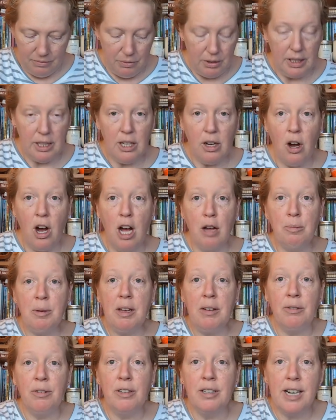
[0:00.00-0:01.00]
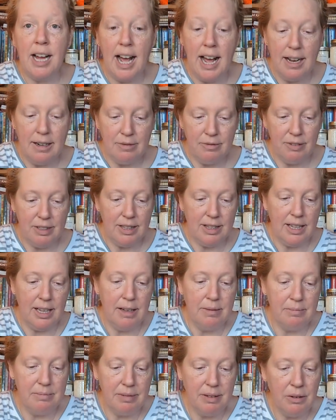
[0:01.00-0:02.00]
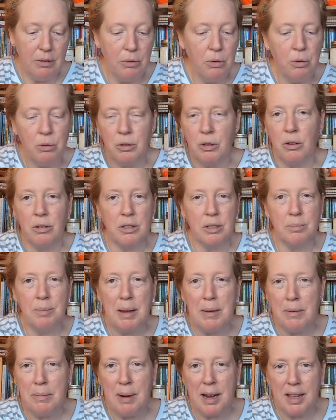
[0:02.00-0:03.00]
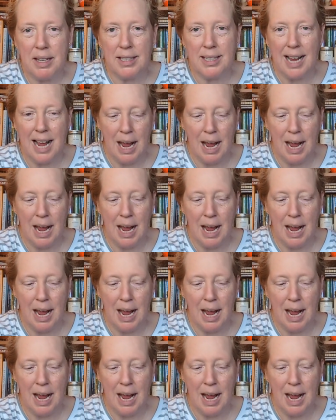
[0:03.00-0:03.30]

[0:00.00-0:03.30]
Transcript: Will will it all be for naught with them? Who knows? Maybe by the